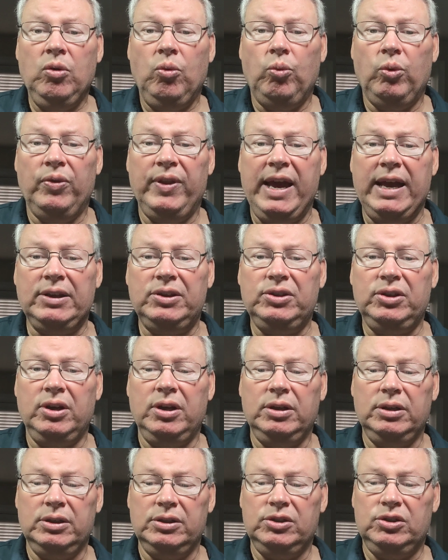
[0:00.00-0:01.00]
When that
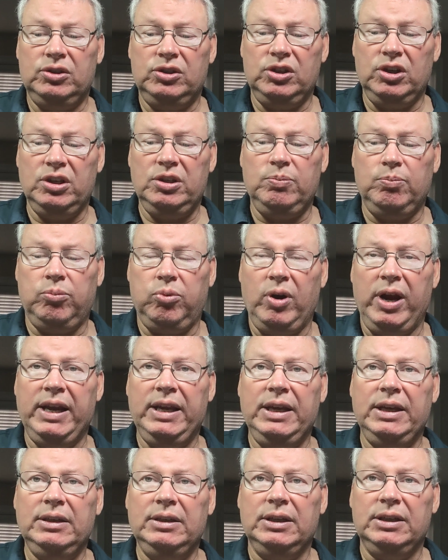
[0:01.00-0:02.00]
sun is just
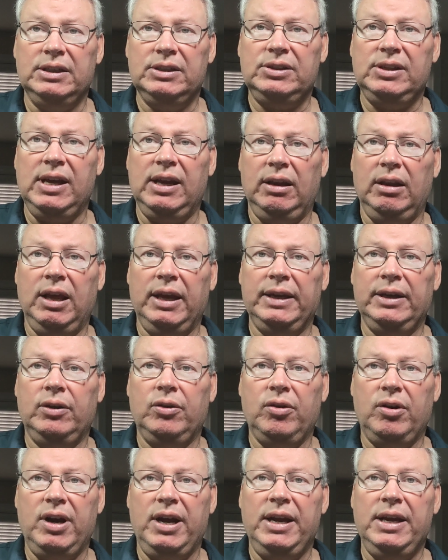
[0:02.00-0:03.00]
breaking and it's that light
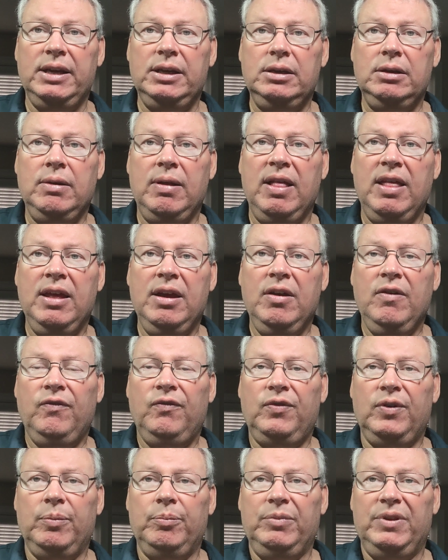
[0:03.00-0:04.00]
gray,
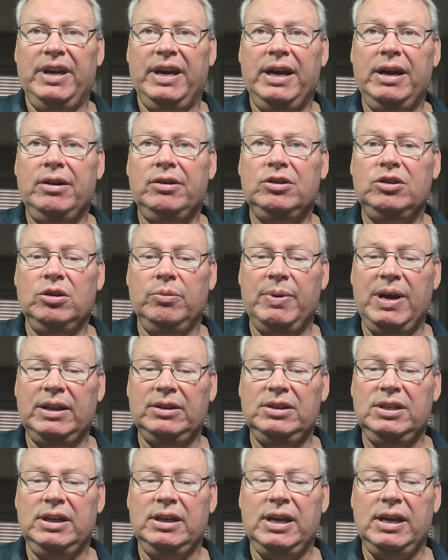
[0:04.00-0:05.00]
from there to
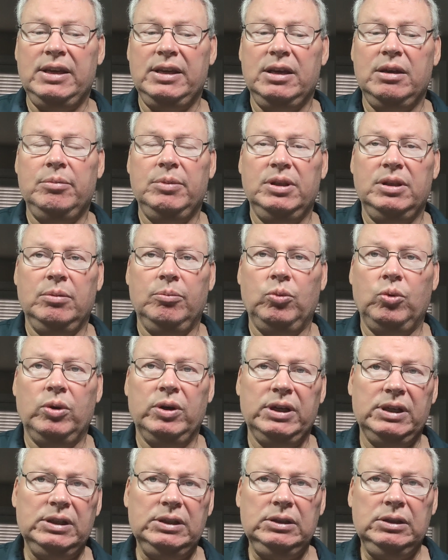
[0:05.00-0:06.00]
about 10 a.m. in the
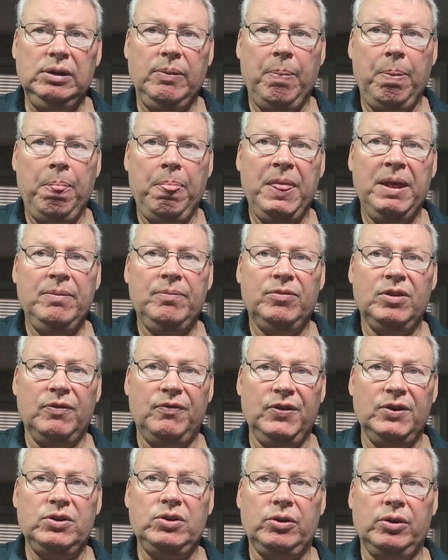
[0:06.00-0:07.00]
morning, the
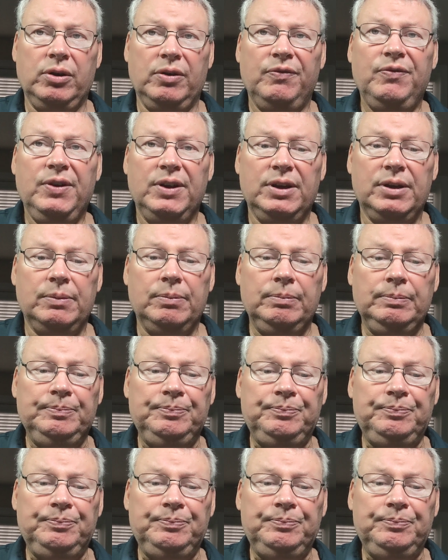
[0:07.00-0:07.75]
fish are going to feed.